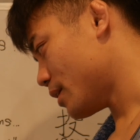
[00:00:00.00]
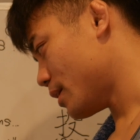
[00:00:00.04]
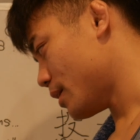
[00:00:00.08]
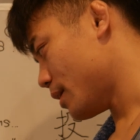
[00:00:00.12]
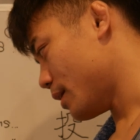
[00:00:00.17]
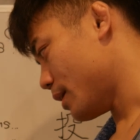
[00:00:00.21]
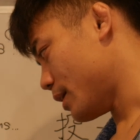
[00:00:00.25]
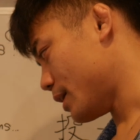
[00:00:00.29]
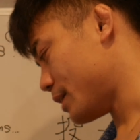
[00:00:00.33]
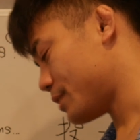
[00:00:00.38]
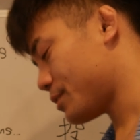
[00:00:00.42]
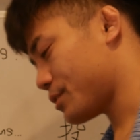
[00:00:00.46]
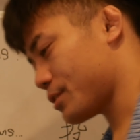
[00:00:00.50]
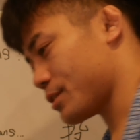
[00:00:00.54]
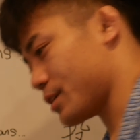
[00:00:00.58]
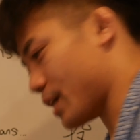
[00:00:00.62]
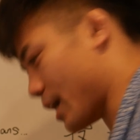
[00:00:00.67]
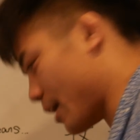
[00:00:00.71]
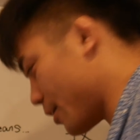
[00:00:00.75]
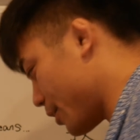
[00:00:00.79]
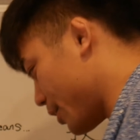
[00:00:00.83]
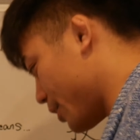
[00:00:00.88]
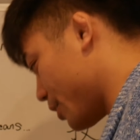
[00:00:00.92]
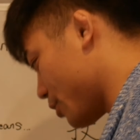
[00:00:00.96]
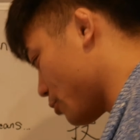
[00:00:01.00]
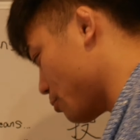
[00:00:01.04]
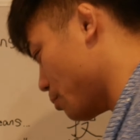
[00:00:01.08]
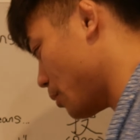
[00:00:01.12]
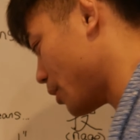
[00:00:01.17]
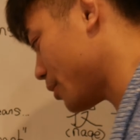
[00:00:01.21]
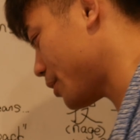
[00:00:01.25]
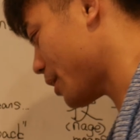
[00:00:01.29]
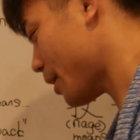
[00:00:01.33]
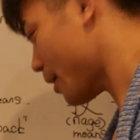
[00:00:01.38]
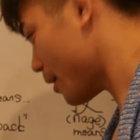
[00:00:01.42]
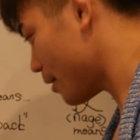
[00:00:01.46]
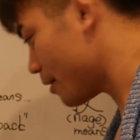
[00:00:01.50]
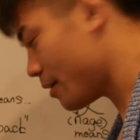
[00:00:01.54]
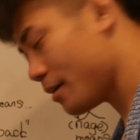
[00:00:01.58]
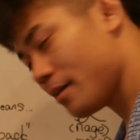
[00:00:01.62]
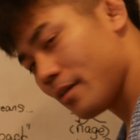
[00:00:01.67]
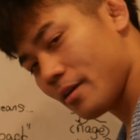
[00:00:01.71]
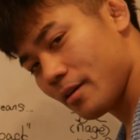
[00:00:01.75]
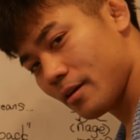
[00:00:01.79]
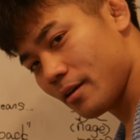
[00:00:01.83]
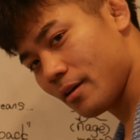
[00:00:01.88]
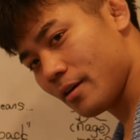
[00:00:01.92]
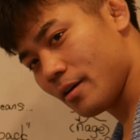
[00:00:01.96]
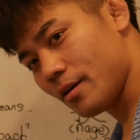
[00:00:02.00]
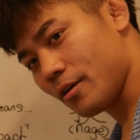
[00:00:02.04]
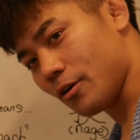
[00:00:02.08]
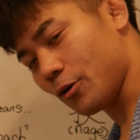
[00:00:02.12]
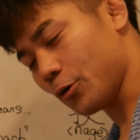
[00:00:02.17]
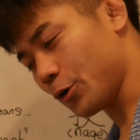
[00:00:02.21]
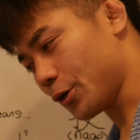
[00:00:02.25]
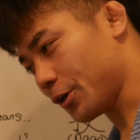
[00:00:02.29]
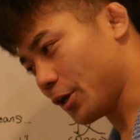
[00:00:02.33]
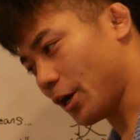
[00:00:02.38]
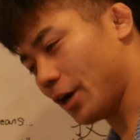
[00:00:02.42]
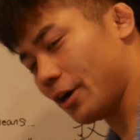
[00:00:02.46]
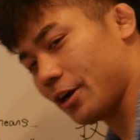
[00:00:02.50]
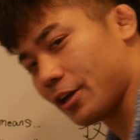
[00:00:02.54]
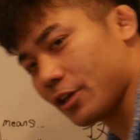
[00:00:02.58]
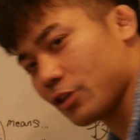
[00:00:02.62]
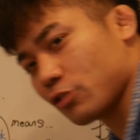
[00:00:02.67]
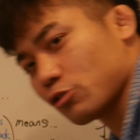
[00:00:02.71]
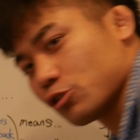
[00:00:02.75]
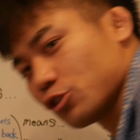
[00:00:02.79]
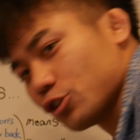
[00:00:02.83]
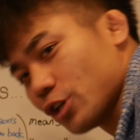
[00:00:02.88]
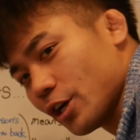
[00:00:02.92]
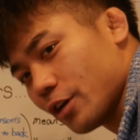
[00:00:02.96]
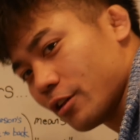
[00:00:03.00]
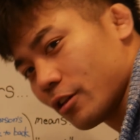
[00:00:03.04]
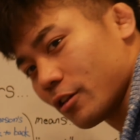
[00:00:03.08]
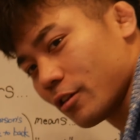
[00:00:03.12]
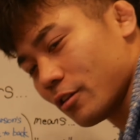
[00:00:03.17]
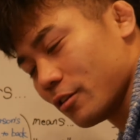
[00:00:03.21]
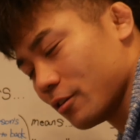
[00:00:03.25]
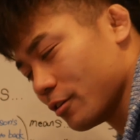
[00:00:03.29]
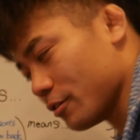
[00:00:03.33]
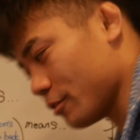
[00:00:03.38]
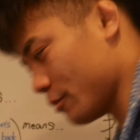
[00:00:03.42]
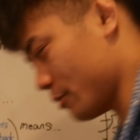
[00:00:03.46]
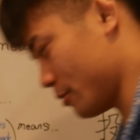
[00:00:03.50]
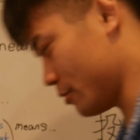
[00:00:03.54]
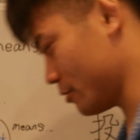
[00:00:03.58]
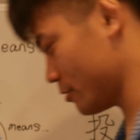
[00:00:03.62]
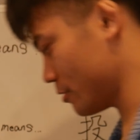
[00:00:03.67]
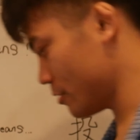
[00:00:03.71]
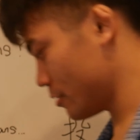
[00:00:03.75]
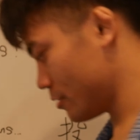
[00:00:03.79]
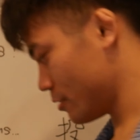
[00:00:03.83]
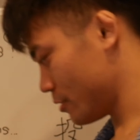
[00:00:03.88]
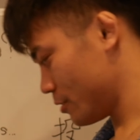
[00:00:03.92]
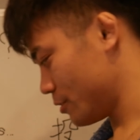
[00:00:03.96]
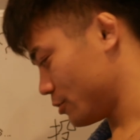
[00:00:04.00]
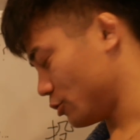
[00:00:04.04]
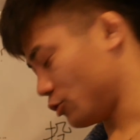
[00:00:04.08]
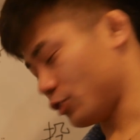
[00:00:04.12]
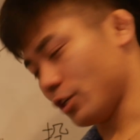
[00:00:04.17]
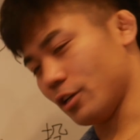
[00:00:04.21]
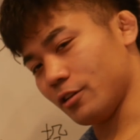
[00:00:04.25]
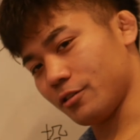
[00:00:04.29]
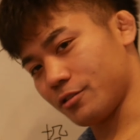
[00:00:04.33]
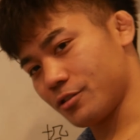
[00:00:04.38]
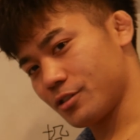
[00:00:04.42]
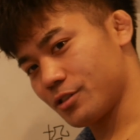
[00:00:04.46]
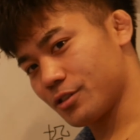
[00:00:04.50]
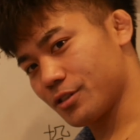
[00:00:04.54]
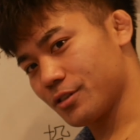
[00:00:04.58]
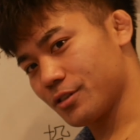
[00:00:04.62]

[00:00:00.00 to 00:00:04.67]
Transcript: is carrying money or carrying shell shows.